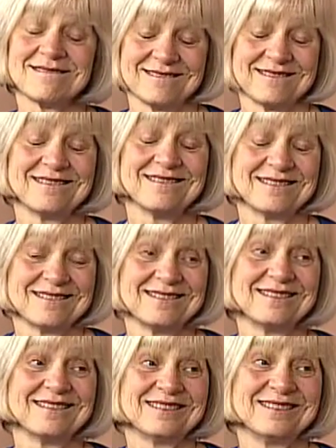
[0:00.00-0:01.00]
I don't know, what is it,
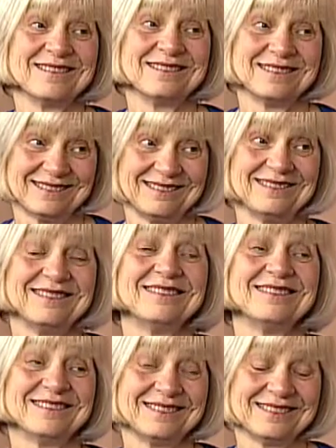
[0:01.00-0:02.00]
12,
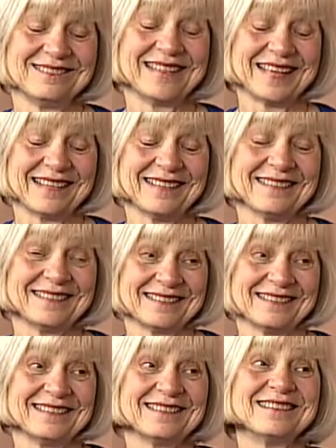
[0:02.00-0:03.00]
13? That was
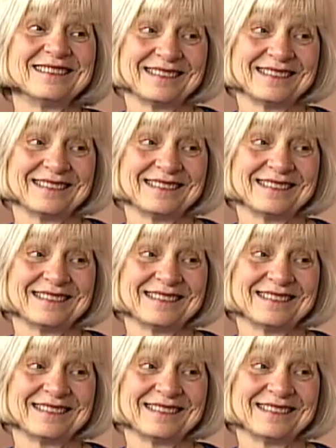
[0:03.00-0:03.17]
agony.